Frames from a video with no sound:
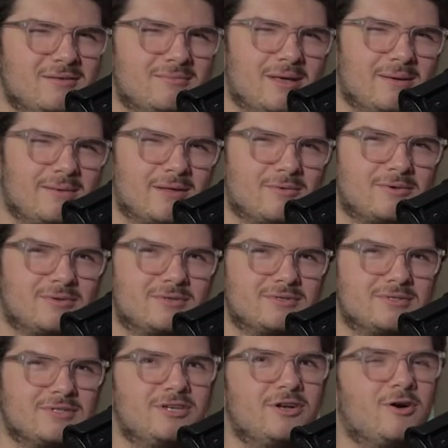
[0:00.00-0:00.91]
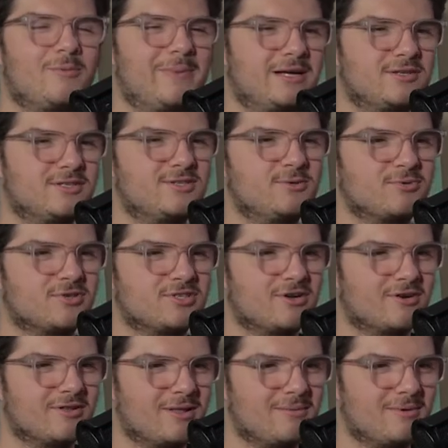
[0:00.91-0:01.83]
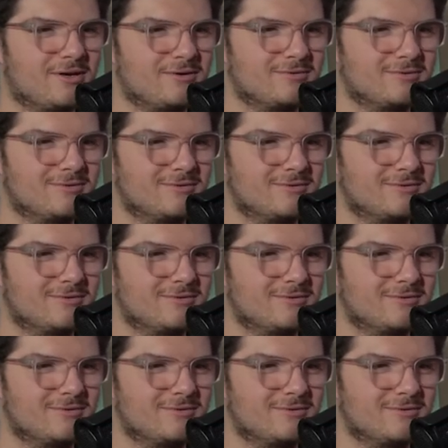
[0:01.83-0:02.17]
maybe that wouldn't. Do you know about Superstar Limo?